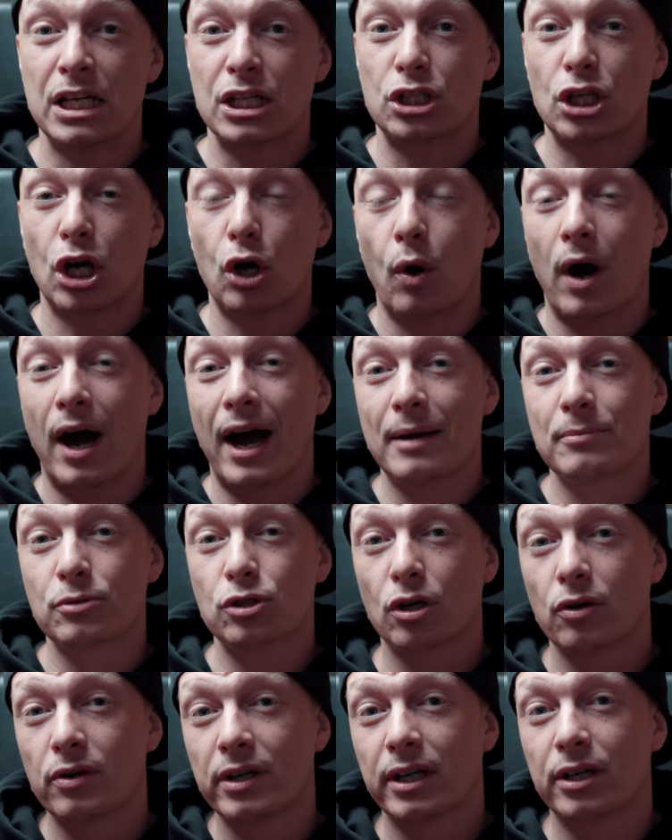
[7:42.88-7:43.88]
So I'm
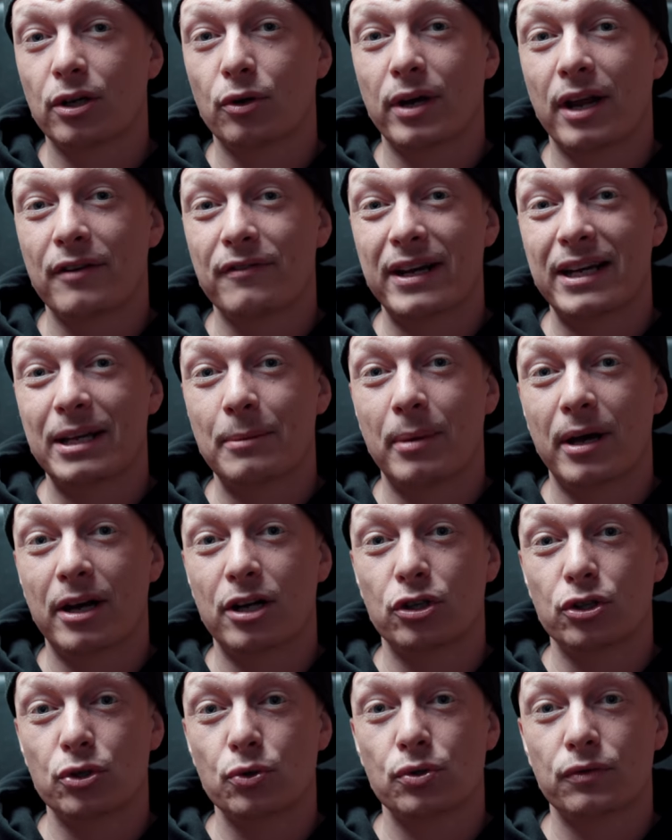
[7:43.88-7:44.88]
sorry I don't have any
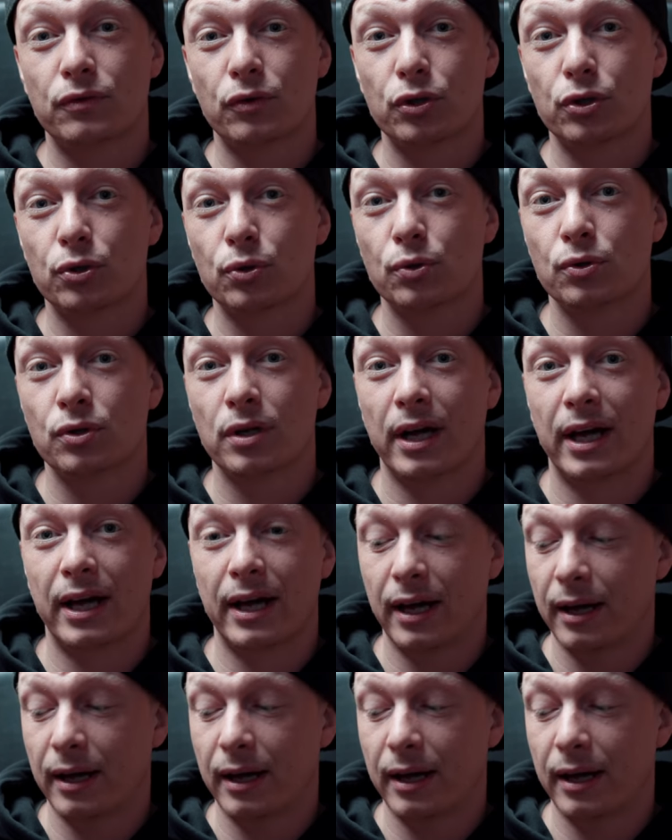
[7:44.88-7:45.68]
better news for you.